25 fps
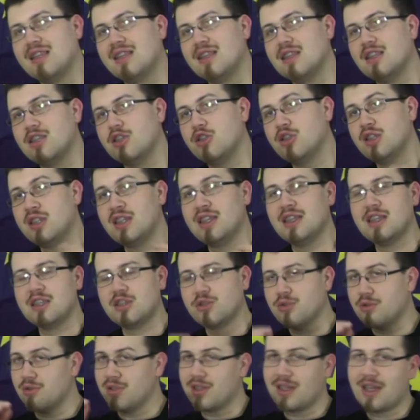You see,
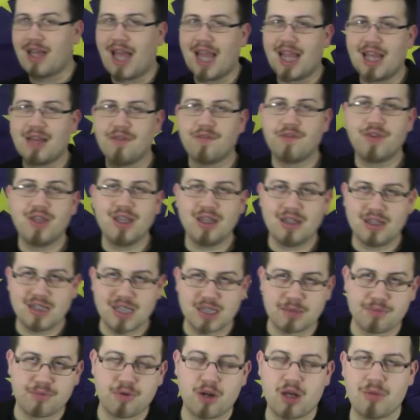so I have here
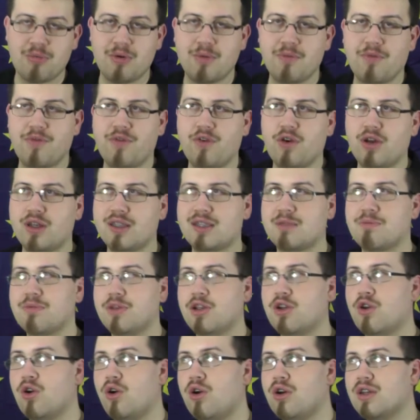this problem first,
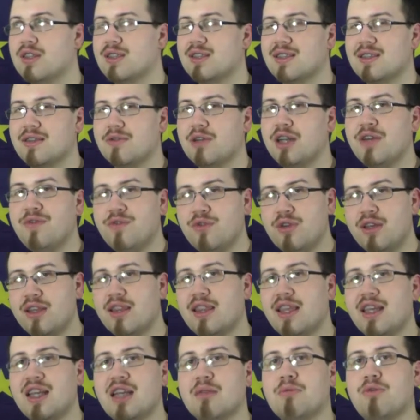because if we
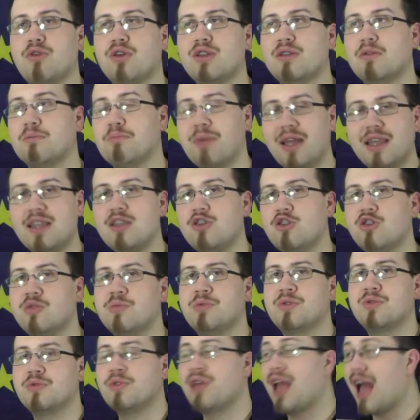think about many
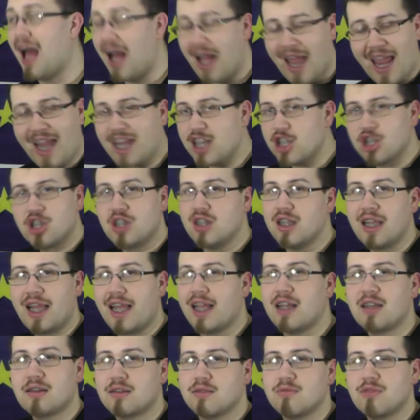troops, we are actually
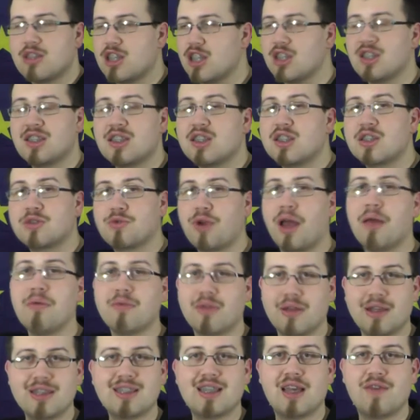like just describing
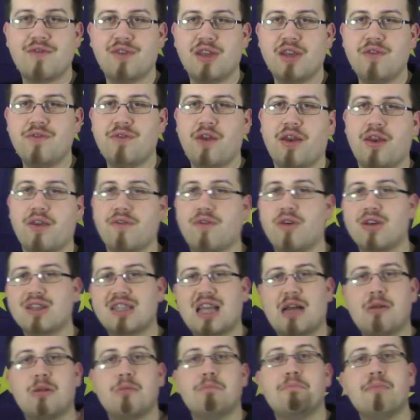them as heavy infantry, for
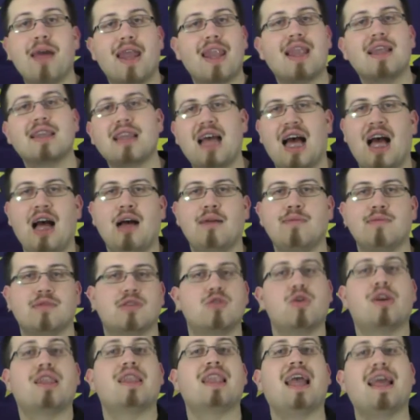example, men at arms
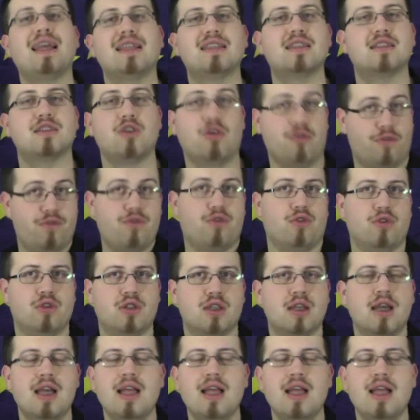or knights on foot.